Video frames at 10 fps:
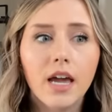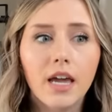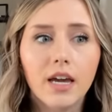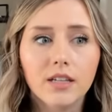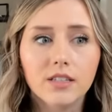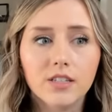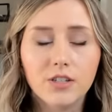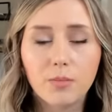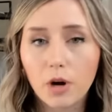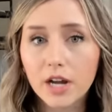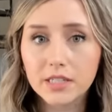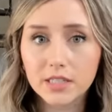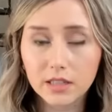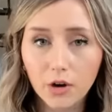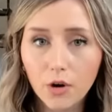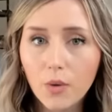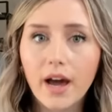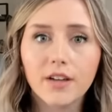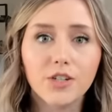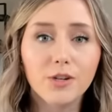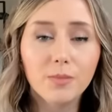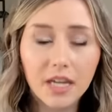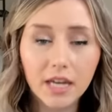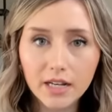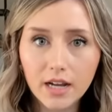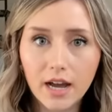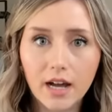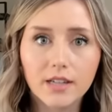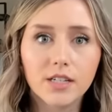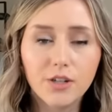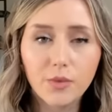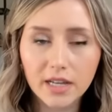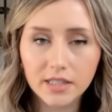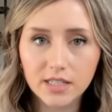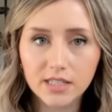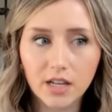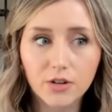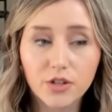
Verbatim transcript: and to price low as you begin as a new Etsy seller.